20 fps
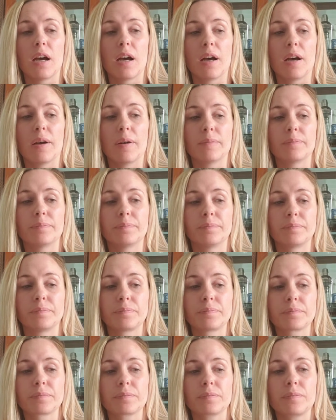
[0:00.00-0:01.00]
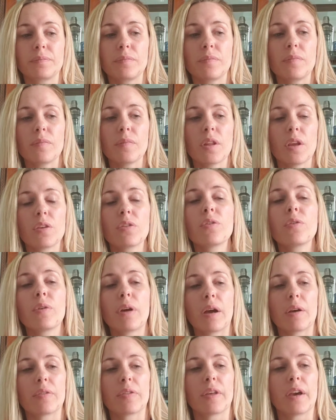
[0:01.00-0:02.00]

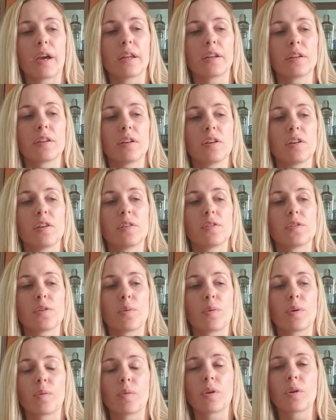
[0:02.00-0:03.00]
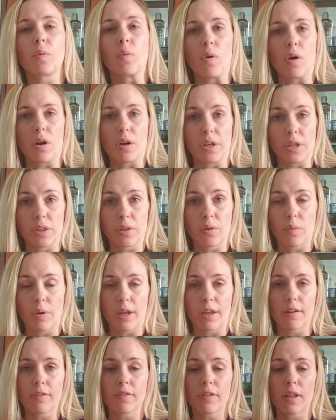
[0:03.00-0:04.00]
throughout that. So we want to walk in the
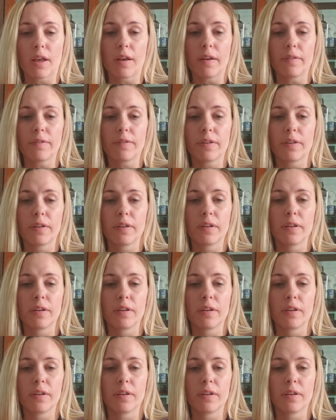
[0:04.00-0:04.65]
way of love.